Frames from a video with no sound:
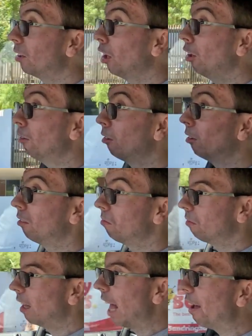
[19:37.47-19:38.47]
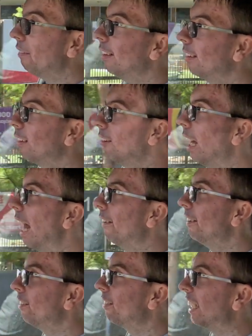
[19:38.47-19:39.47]
So,
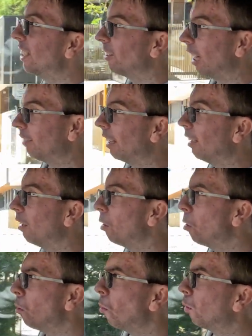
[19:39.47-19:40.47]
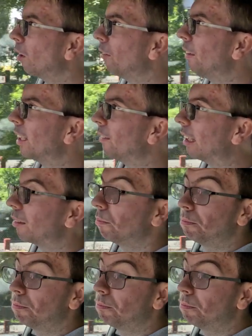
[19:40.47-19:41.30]
having a test drive it, what do I think of it?